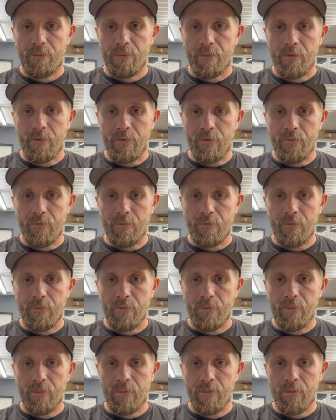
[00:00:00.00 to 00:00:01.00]
Now,
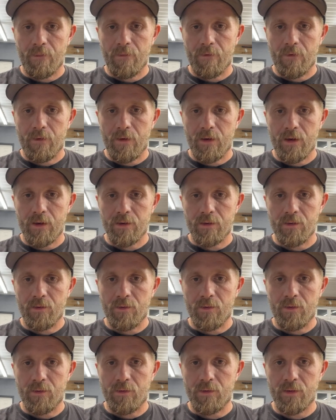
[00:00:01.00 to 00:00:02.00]
how do
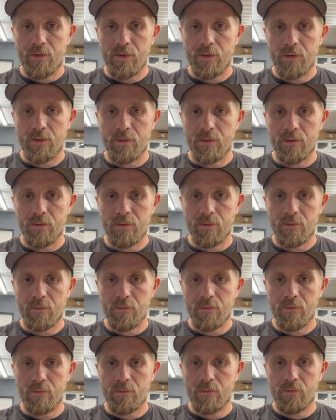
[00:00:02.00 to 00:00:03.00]
you...
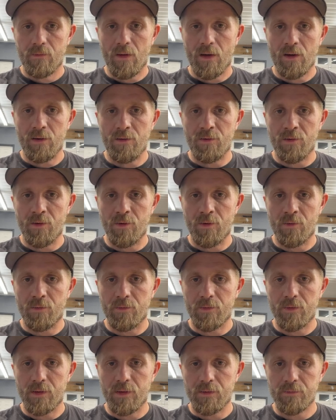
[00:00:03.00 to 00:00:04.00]
I don't know.
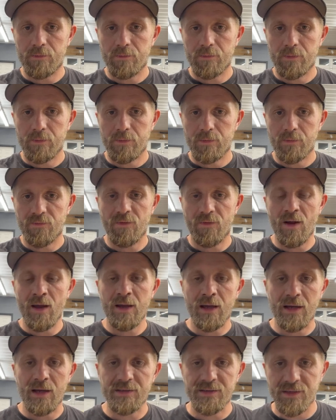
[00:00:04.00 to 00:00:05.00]

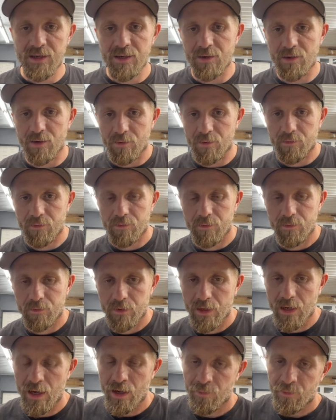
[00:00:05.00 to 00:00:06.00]
Frank, I see your
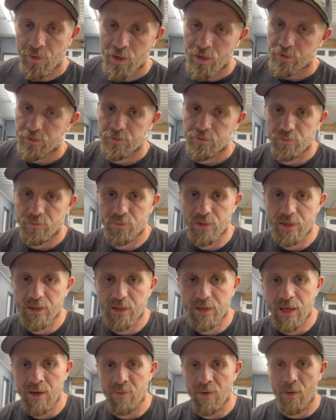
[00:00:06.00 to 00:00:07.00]
comment, but it
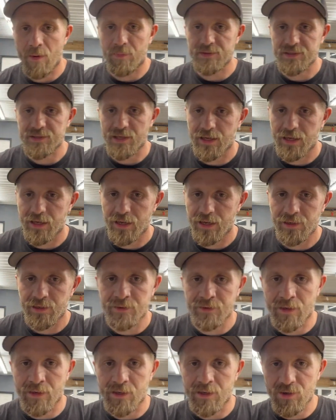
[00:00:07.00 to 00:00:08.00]
came up as like hidden,
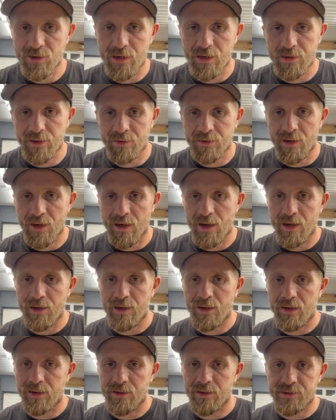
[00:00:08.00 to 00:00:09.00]
and I tried to unhide
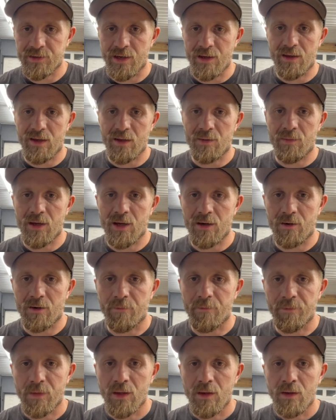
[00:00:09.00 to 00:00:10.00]
it, and it's not letting me. I don't know.
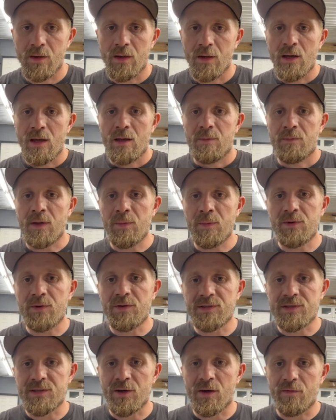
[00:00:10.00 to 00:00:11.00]
Maybe
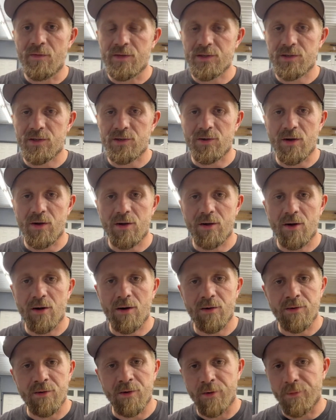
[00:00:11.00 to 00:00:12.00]
use the Nova as a street
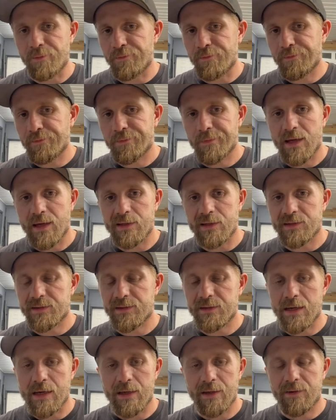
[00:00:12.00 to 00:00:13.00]
car. Nope.
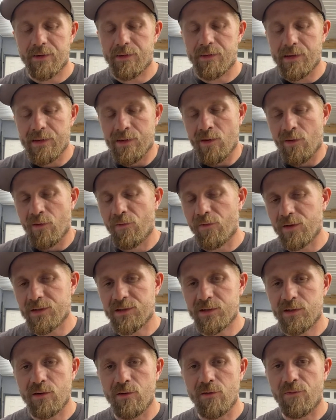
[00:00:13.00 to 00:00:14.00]
The Nova's
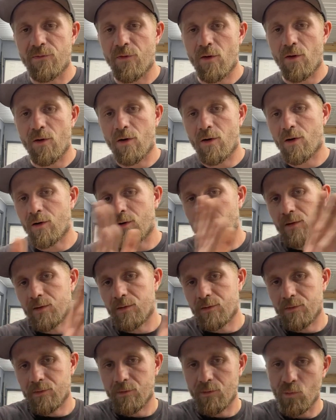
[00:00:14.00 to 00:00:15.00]
too far
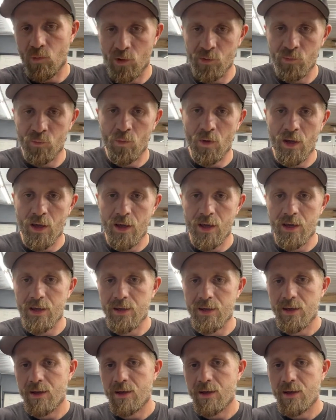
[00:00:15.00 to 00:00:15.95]
one way.